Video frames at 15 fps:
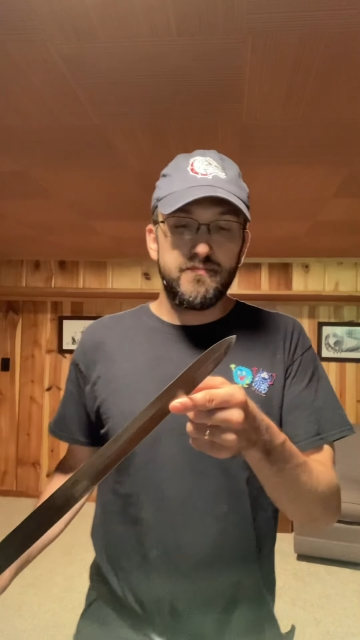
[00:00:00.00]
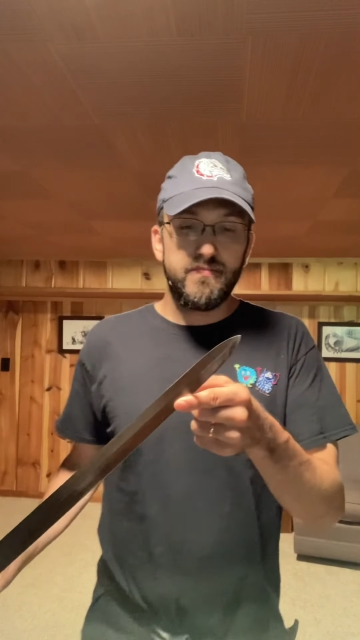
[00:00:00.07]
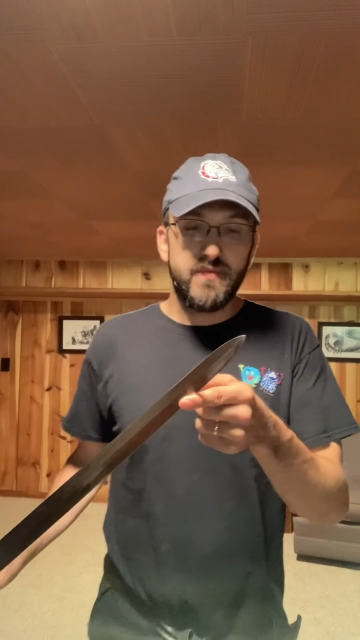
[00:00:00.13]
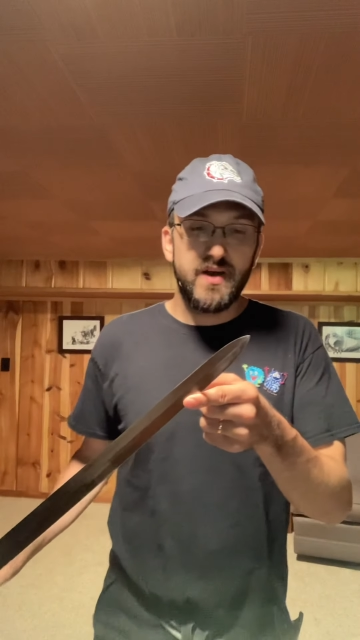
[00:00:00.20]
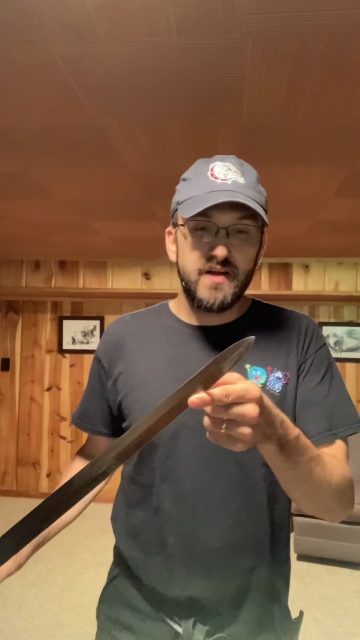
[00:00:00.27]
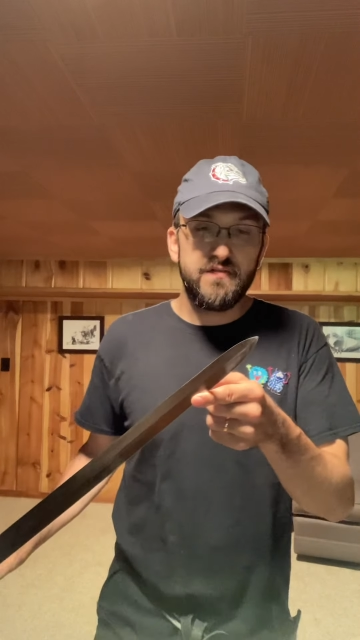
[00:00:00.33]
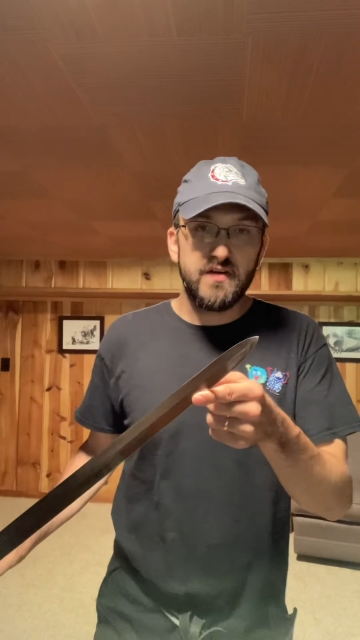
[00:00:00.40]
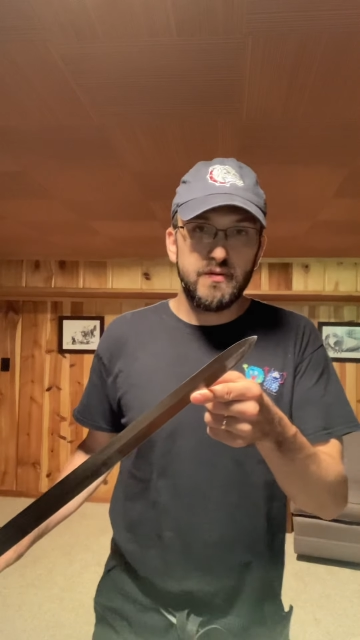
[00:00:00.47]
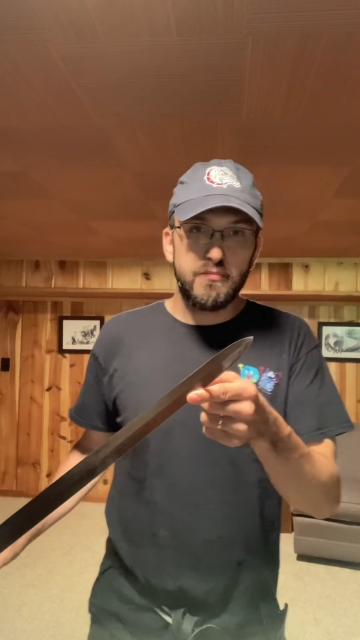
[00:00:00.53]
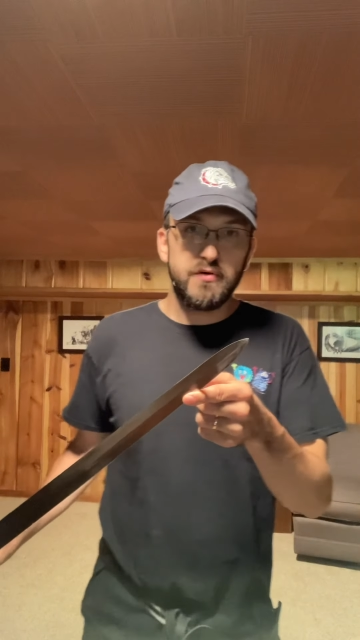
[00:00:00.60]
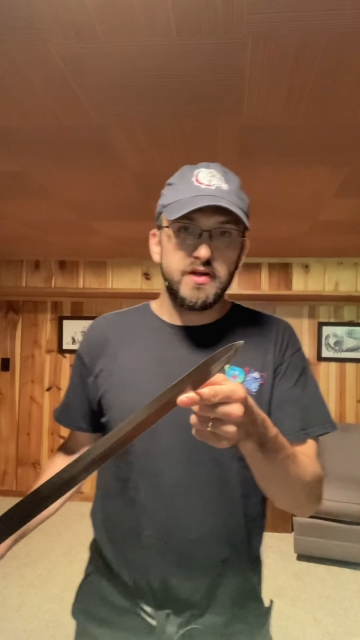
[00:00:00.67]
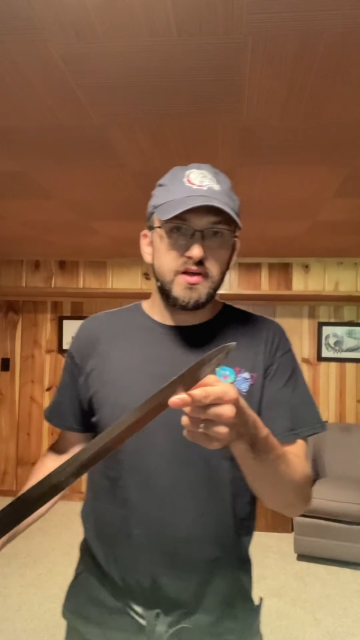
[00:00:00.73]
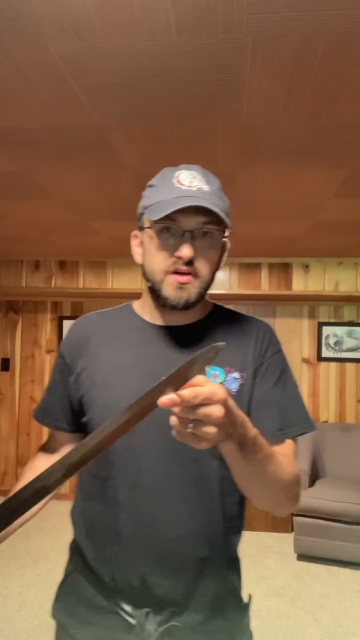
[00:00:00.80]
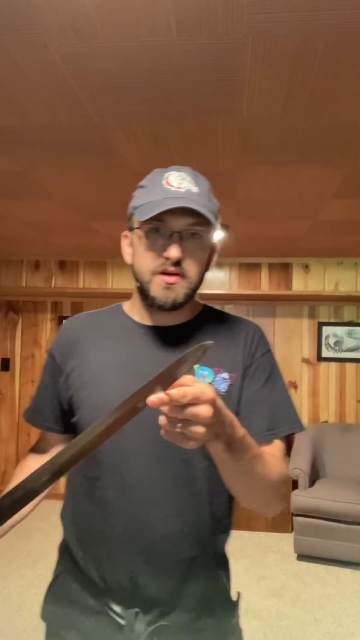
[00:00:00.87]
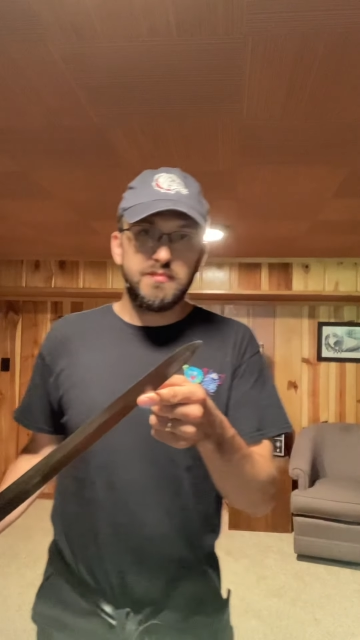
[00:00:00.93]
And I felt
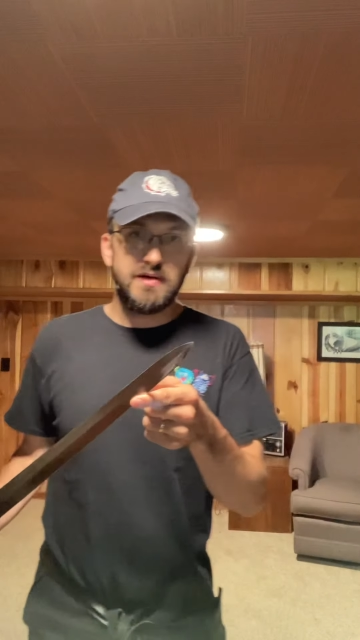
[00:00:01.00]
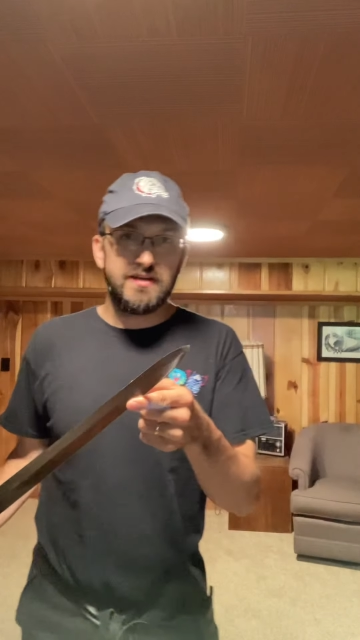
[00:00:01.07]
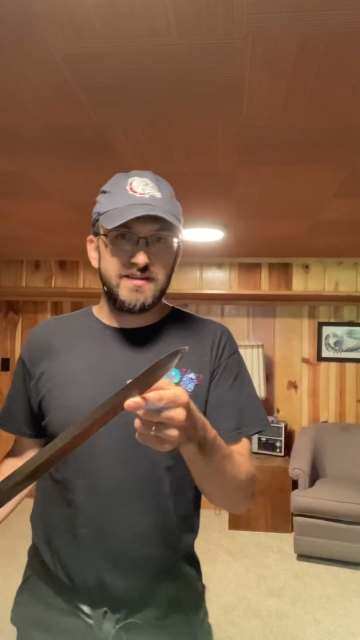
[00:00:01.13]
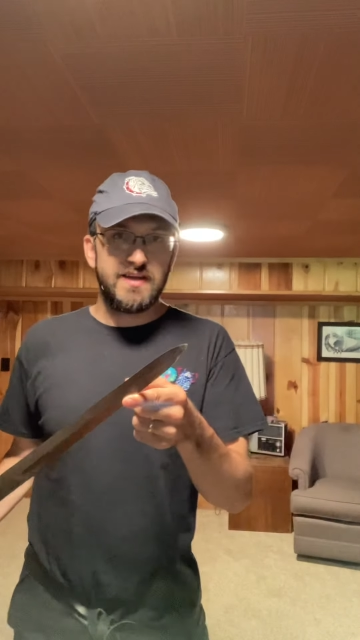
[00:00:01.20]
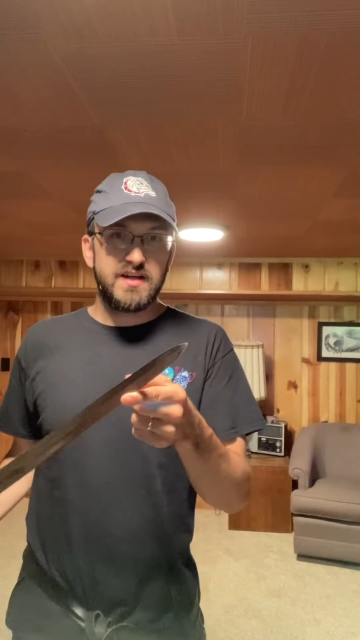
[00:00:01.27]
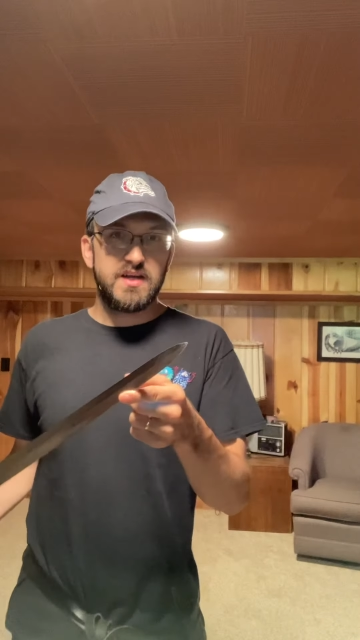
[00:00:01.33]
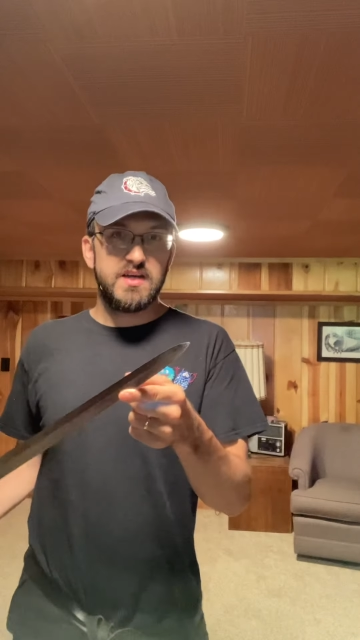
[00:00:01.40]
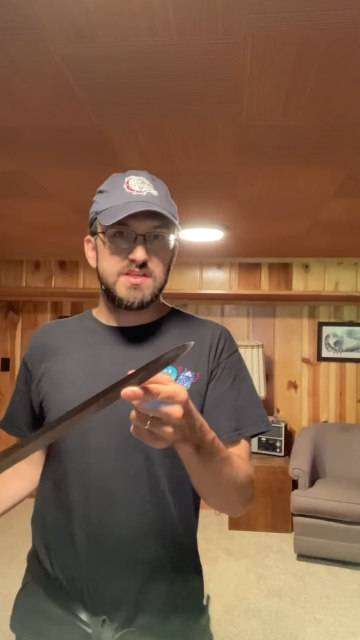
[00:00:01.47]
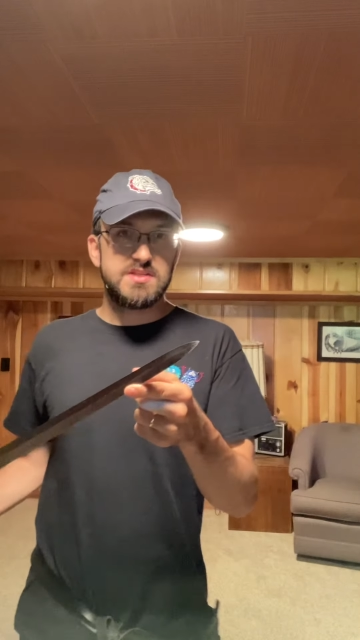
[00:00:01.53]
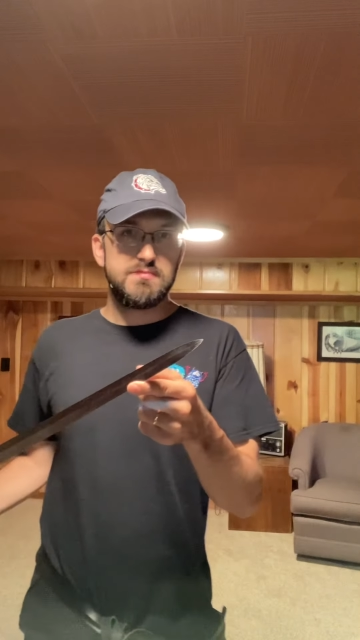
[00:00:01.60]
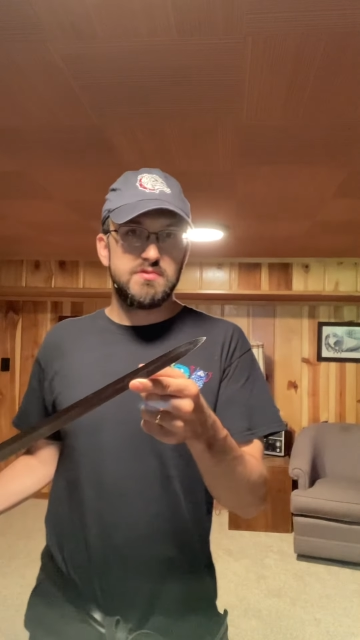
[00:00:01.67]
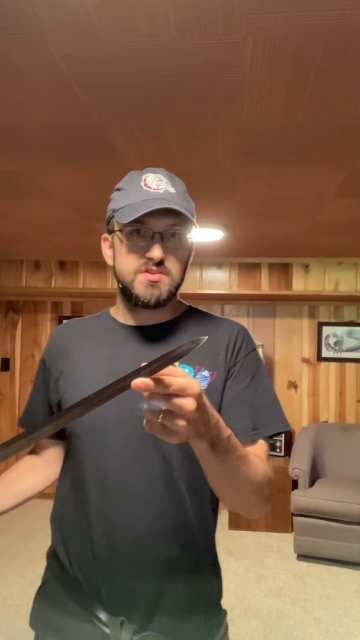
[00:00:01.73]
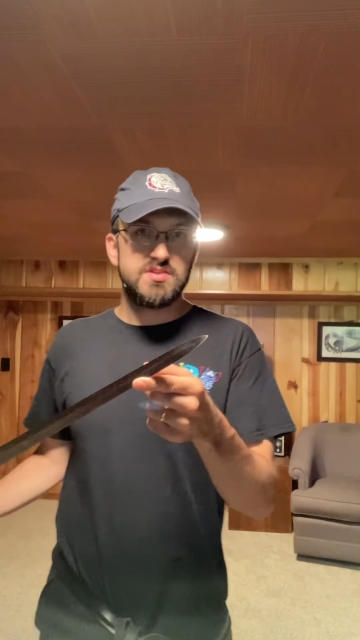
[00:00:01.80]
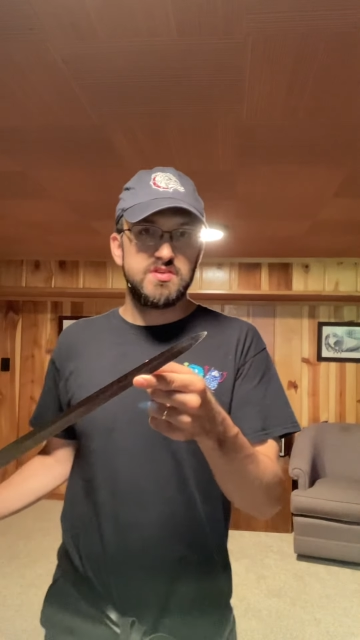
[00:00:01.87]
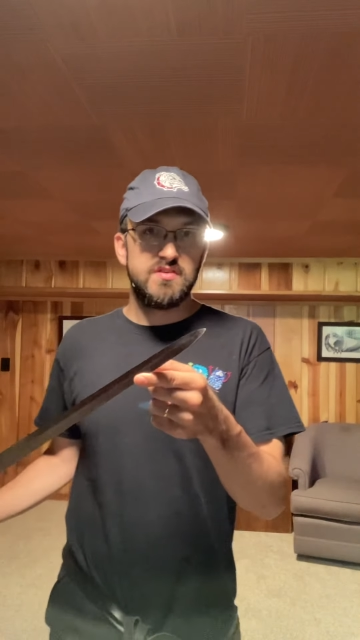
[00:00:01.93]
pretty good about that
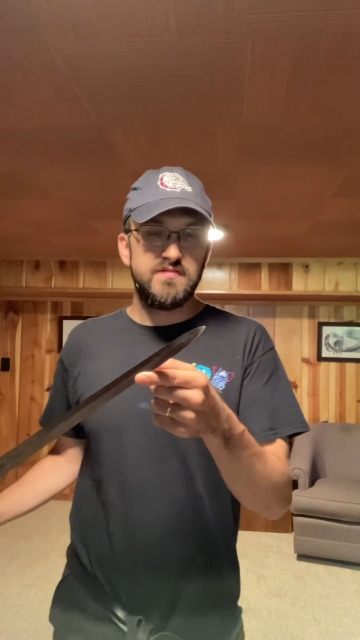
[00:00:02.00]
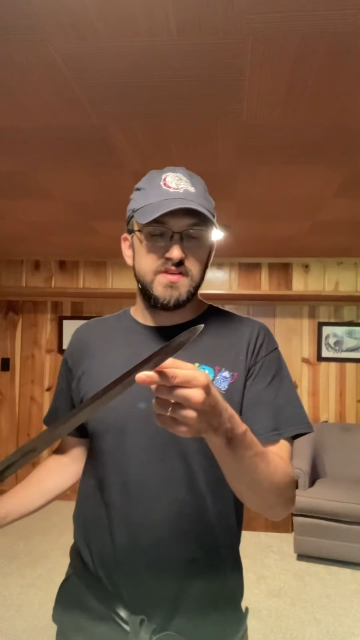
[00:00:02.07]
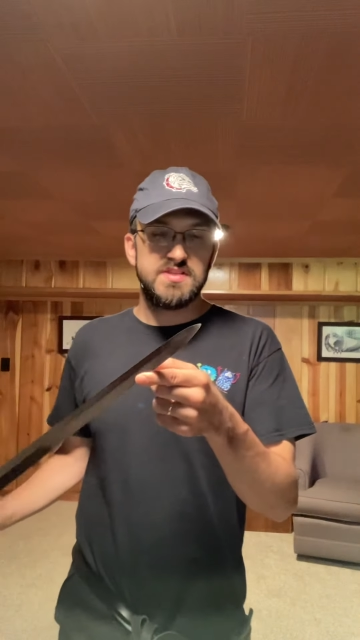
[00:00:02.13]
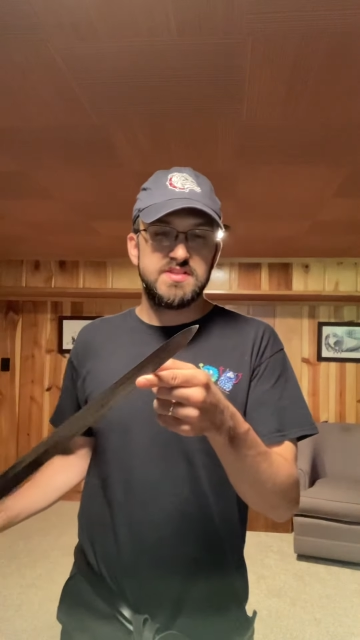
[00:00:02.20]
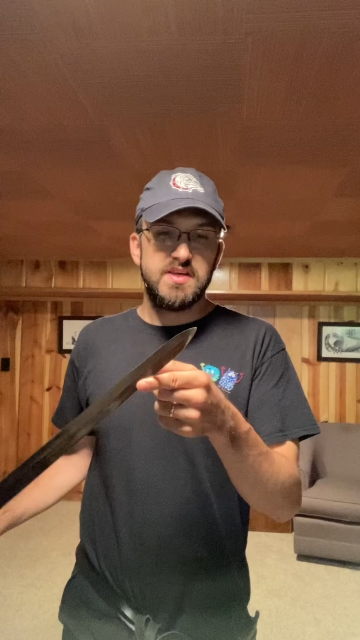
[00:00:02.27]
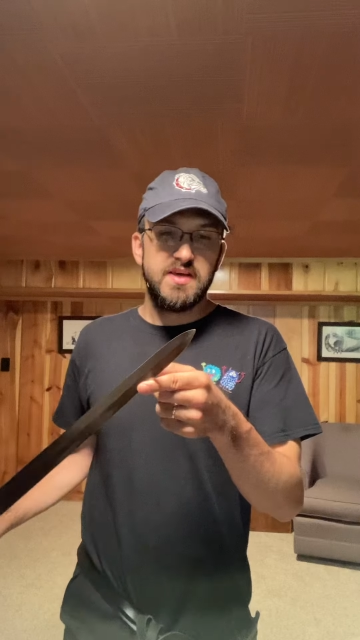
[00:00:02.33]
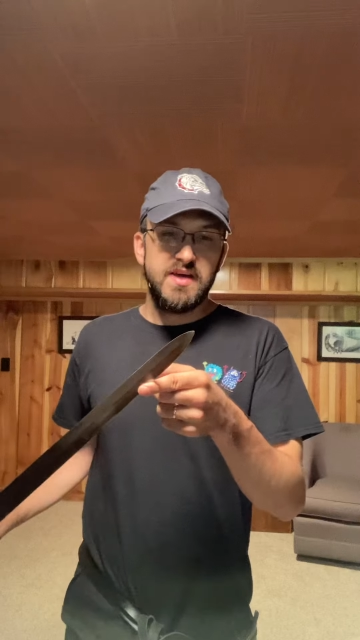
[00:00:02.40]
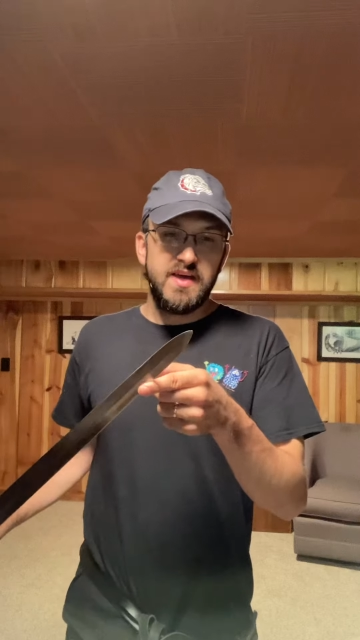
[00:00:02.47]
customer service